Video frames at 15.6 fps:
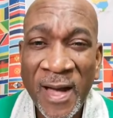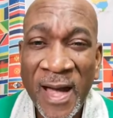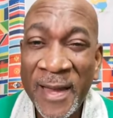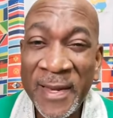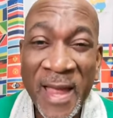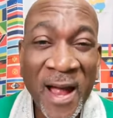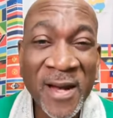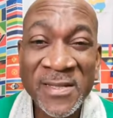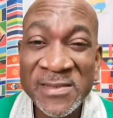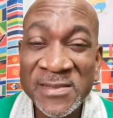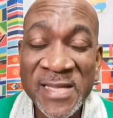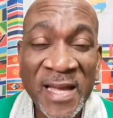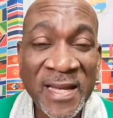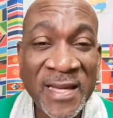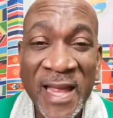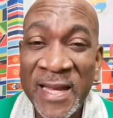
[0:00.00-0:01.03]
and, are,
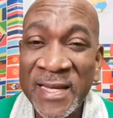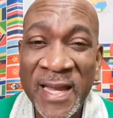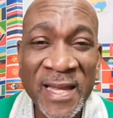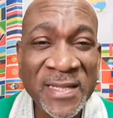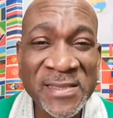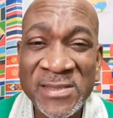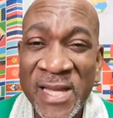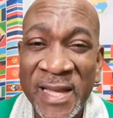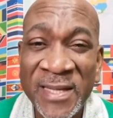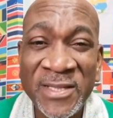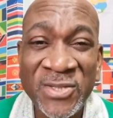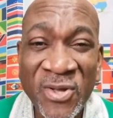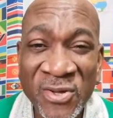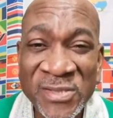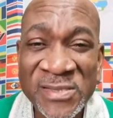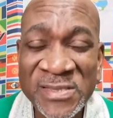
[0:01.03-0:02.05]
and, and, and,
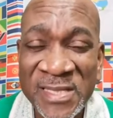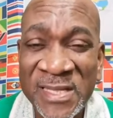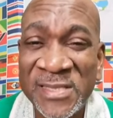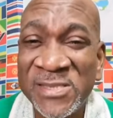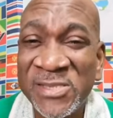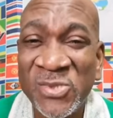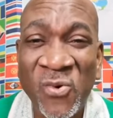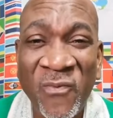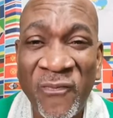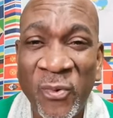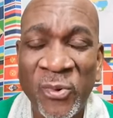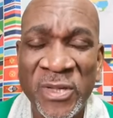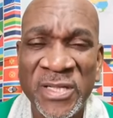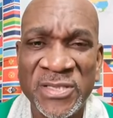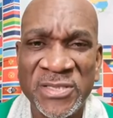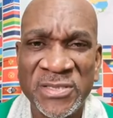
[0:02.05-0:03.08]
and does things so
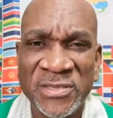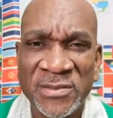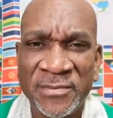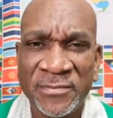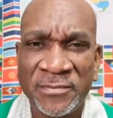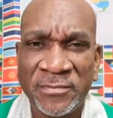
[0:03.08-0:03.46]
foolish.